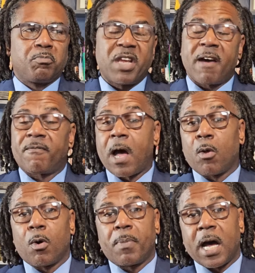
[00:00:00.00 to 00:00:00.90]
not
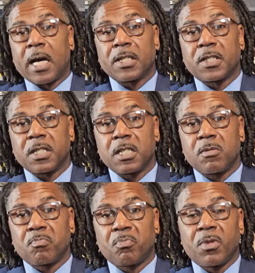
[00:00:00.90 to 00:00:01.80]
following
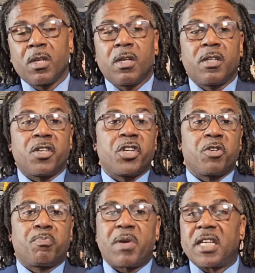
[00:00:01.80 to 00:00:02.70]
policy.
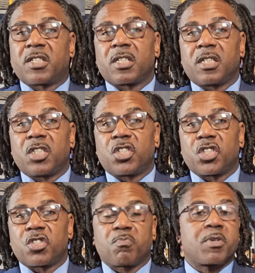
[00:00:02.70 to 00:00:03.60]
They're basically
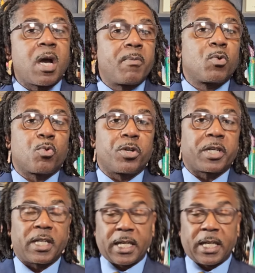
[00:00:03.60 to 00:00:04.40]
just coming to work,